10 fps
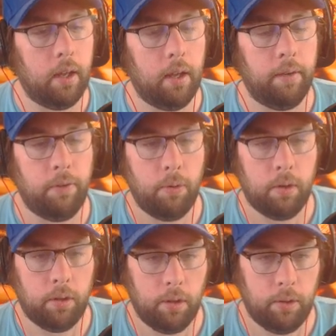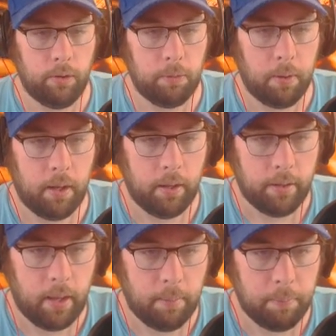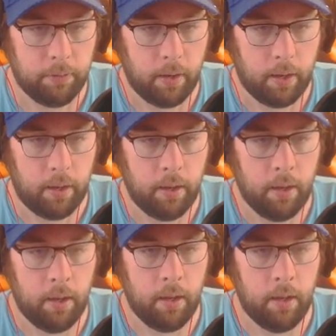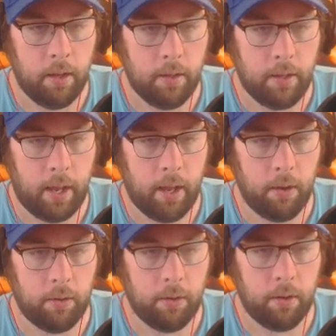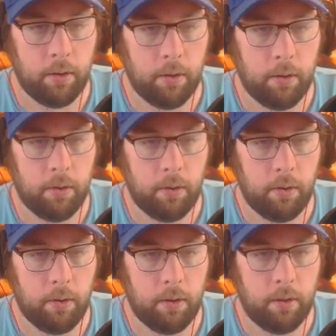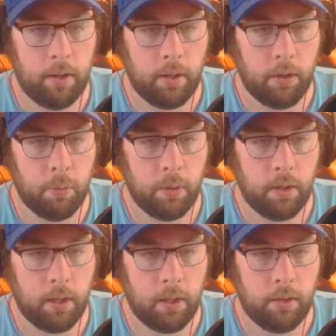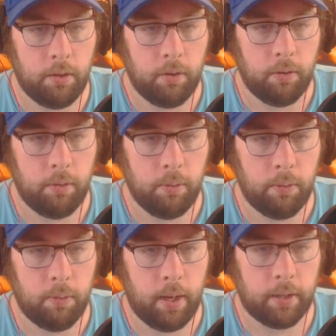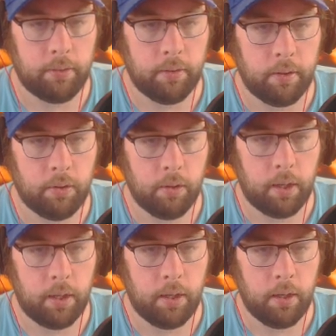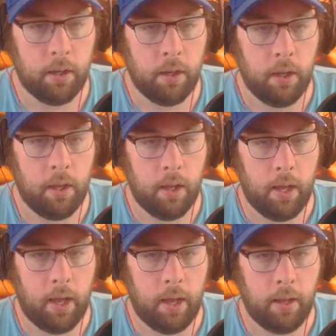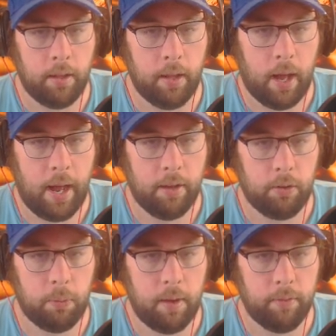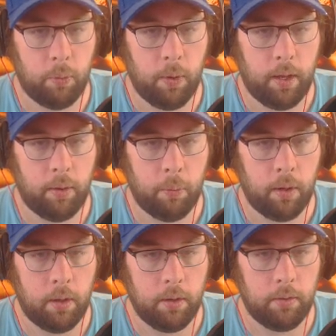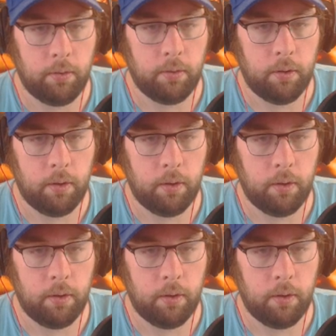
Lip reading: if you close probably 10% down, then you would need to exit the trade. And the highest we ever went was